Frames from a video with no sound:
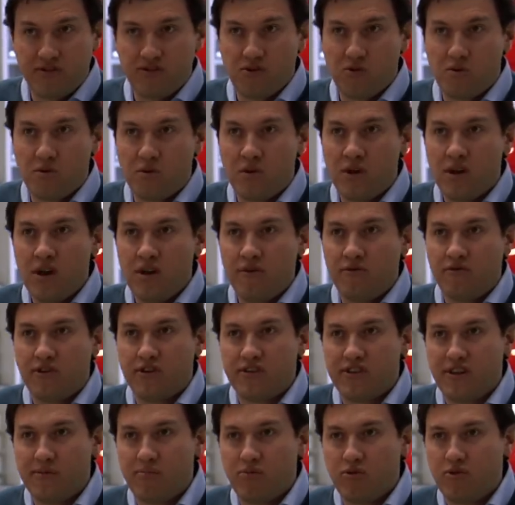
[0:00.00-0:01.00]
So, for
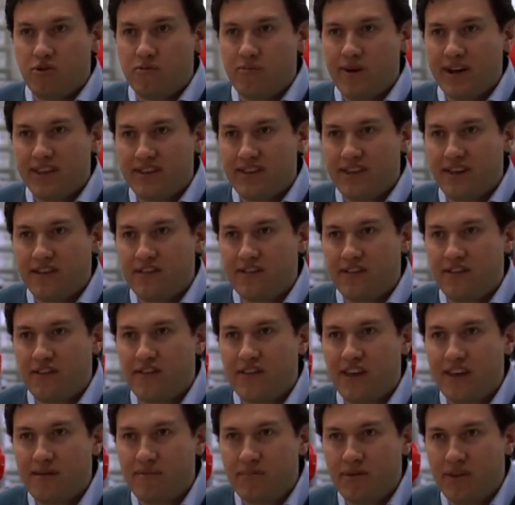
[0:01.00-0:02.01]
example, you might test the
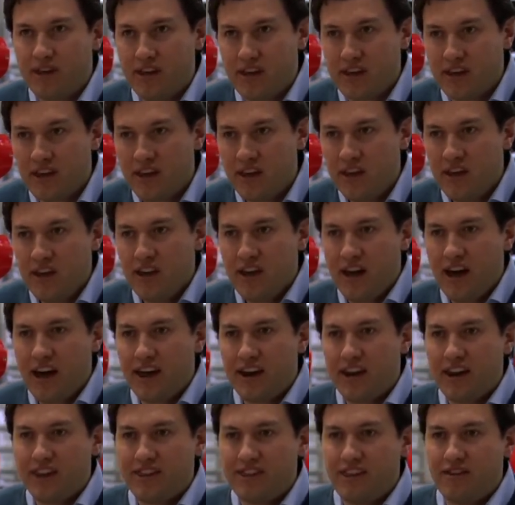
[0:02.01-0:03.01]
same thing, and